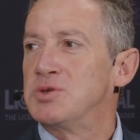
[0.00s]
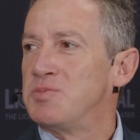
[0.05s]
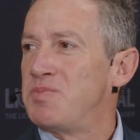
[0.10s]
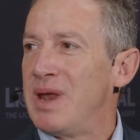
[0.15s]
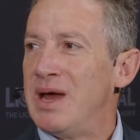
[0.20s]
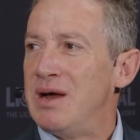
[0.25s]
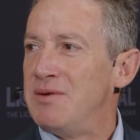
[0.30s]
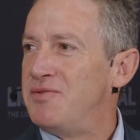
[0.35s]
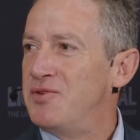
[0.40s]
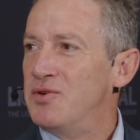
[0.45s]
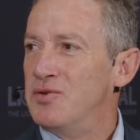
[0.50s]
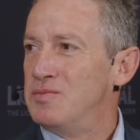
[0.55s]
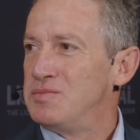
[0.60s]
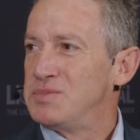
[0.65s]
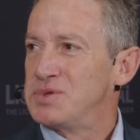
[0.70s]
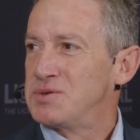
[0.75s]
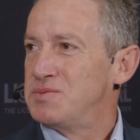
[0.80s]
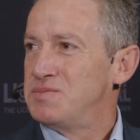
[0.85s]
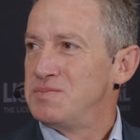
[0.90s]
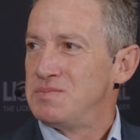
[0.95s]
of
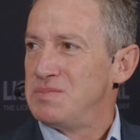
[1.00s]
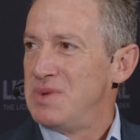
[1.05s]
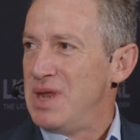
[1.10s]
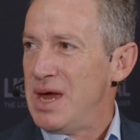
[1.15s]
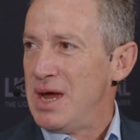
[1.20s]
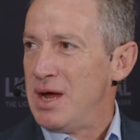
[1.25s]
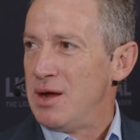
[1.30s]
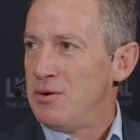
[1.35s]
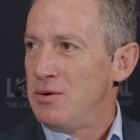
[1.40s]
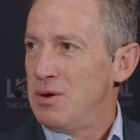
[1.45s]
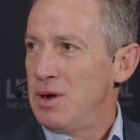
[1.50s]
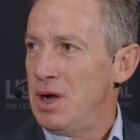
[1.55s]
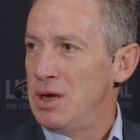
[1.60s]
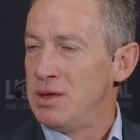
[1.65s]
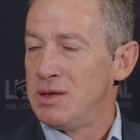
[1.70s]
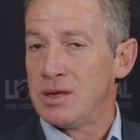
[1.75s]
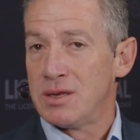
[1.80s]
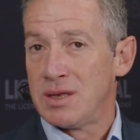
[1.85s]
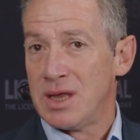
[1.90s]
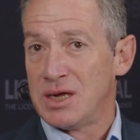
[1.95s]
platforms now,
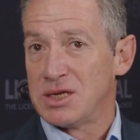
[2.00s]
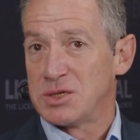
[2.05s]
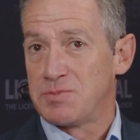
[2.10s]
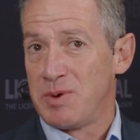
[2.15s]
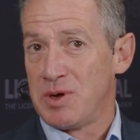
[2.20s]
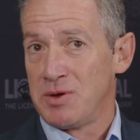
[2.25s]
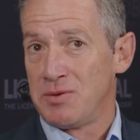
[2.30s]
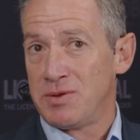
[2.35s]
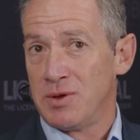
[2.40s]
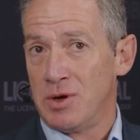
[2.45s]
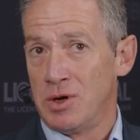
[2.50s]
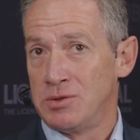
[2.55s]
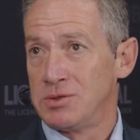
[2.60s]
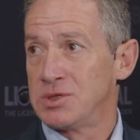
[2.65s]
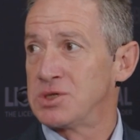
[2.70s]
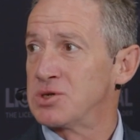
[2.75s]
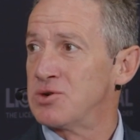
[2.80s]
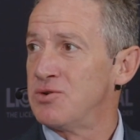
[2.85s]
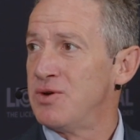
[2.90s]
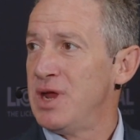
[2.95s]
and that's both
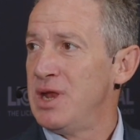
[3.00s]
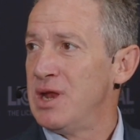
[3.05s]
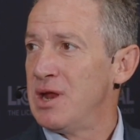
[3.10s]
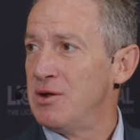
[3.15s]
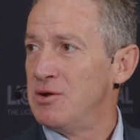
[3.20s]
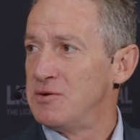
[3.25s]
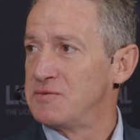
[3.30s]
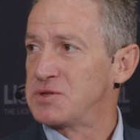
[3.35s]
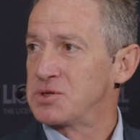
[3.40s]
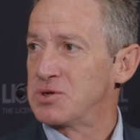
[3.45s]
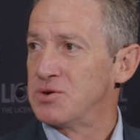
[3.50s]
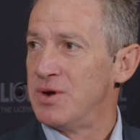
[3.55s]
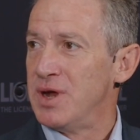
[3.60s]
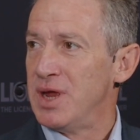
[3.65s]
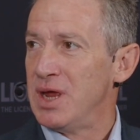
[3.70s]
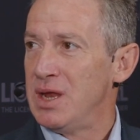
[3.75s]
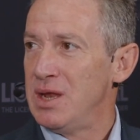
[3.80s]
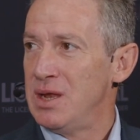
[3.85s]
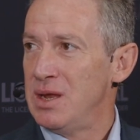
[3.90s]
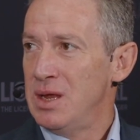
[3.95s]
on-screen and
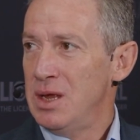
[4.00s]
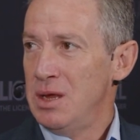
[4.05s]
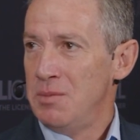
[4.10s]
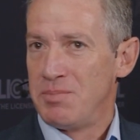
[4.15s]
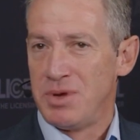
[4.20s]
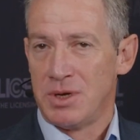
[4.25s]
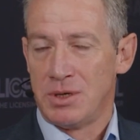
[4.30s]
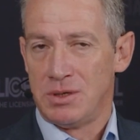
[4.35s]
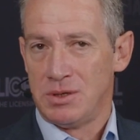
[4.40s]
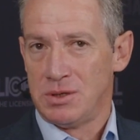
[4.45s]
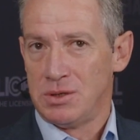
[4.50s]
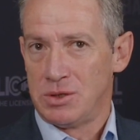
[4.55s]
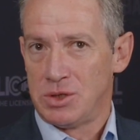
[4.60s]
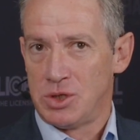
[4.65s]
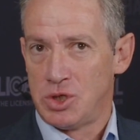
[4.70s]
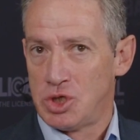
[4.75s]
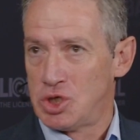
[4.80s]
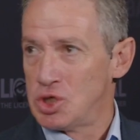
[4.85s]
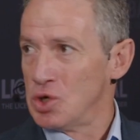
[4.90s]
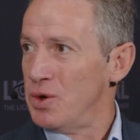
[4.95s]
off-screen, but
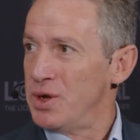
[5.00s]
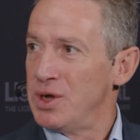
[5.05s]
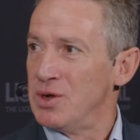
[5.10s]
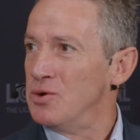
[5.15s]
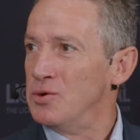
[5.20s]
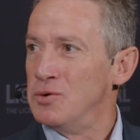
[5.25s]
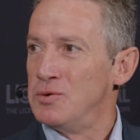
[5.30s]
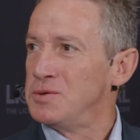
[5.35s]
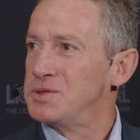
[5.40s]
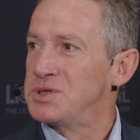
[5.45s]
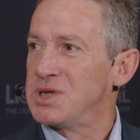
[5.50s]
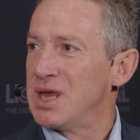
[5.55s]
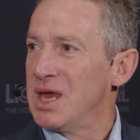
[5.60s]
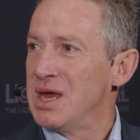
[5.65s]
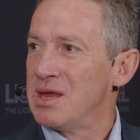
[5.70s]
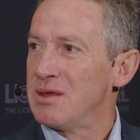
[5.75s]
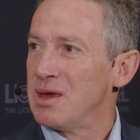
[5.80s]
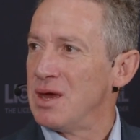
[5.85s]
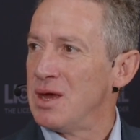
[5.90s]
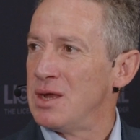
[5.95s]
join it all
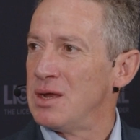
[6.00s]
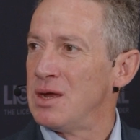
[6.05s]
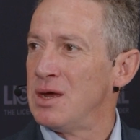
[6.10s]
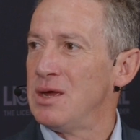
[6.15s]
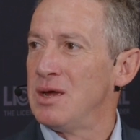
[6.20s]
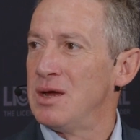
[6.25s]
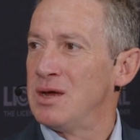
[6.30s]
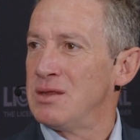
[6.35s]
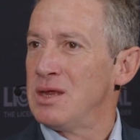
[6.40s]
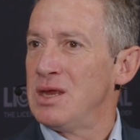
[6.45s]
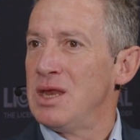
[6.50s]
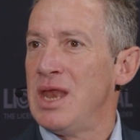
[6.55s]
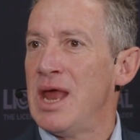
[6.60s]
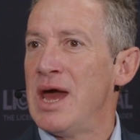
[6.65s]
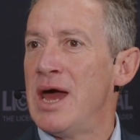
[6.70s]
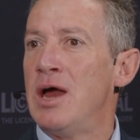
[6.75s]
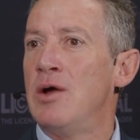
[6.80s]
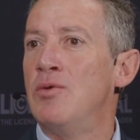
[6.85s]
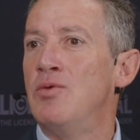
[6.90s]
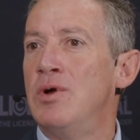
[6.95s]
together. And I think
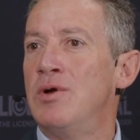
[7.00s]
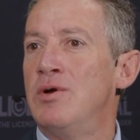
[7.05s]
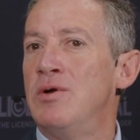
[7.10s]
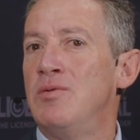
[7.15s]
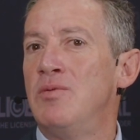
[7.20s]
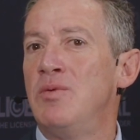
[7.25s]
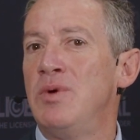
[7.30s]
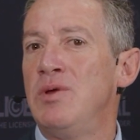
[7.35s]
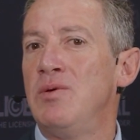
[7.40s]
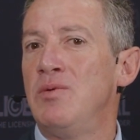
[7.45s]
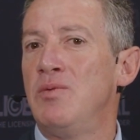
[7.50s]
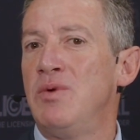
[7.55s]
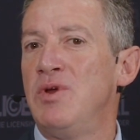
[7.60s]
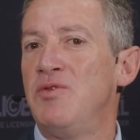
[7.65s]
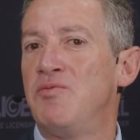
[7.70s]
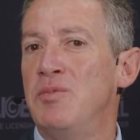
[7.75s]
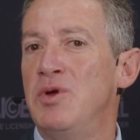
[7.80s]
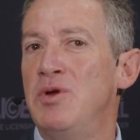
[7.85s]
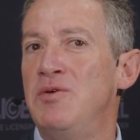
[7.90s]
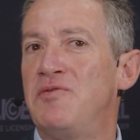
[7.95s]
now
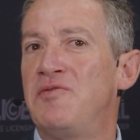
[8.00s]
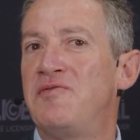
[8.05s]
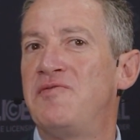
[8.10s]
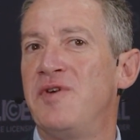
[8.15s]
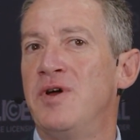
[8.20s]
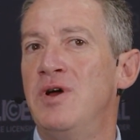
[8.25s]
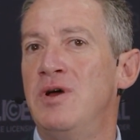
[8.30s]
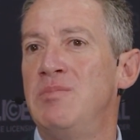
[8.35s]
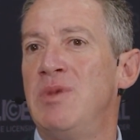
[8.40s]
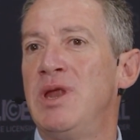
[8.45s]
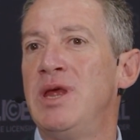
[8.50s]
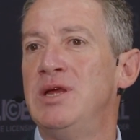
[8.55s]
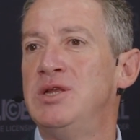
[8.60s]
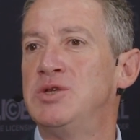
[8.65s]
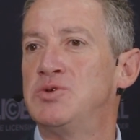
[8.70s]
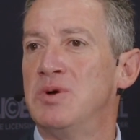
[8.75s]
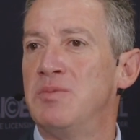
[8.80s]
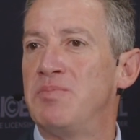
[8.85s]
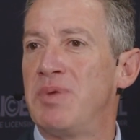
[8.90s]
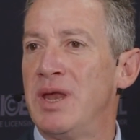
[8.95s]
we've moved firmly
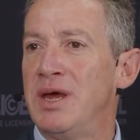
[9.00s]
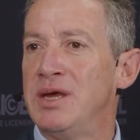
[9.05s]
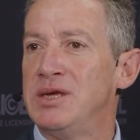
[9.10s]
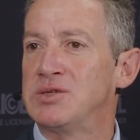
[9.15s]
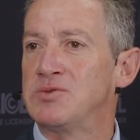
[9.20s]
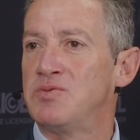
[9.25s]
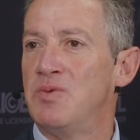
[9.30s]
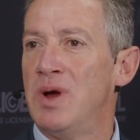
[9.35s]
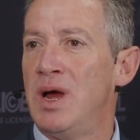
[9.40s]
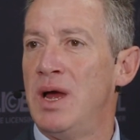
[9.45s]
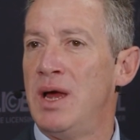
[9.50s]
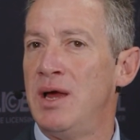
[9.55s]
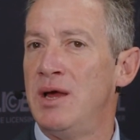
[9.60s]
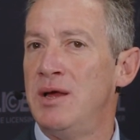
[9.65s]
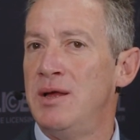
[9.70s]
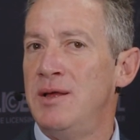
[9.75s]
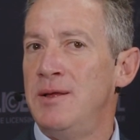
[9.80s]
into a place where